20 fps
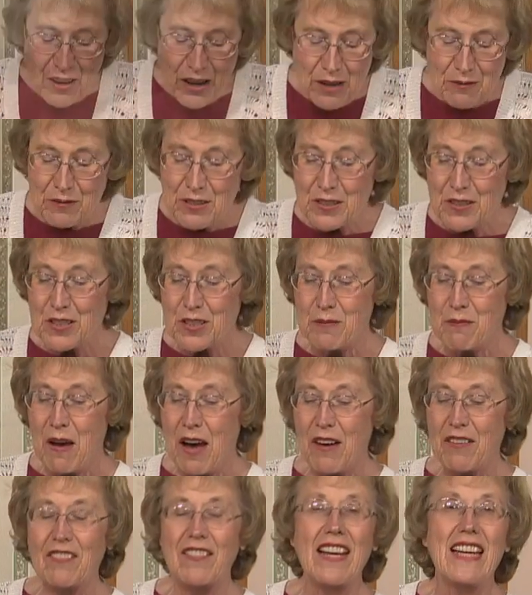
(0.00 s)
I'm just
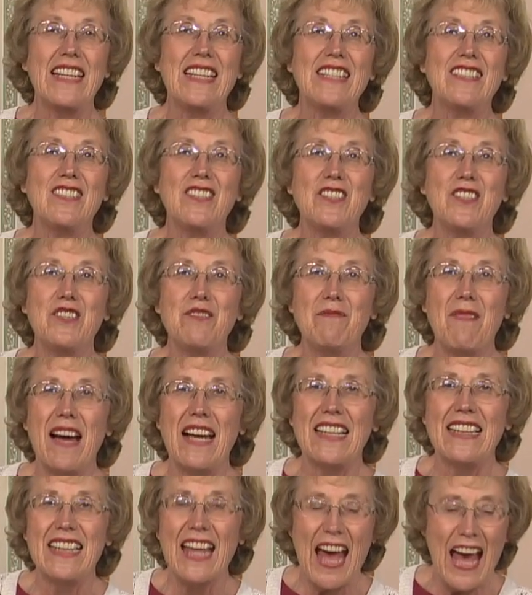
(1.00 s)
about ready to do
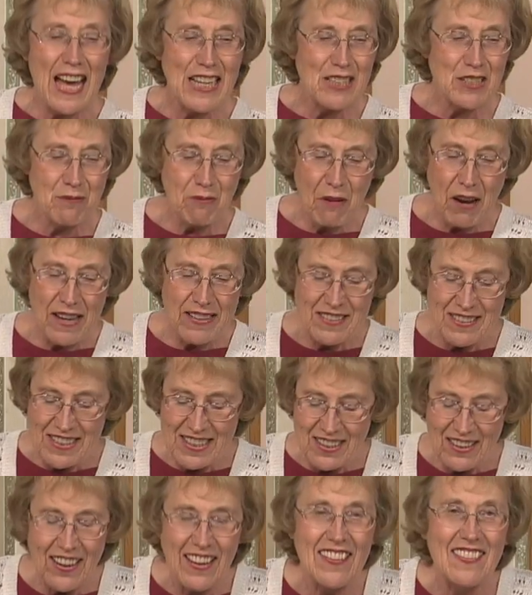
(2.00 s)
my last
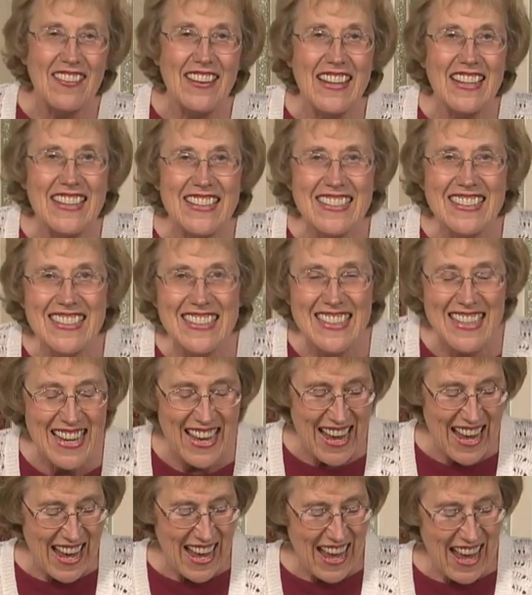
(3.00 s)
pressing on this
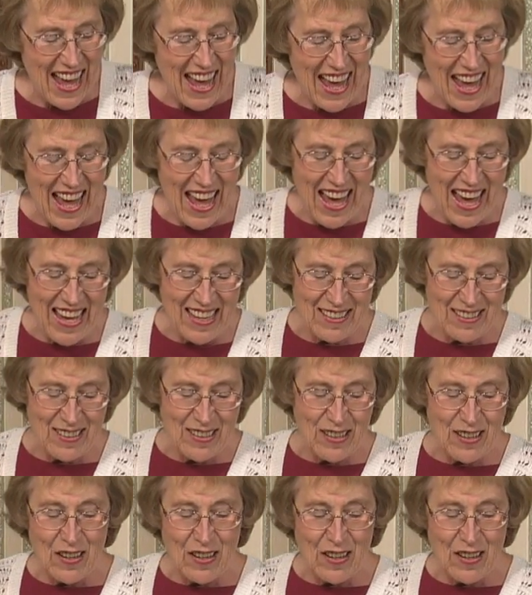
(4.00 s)
and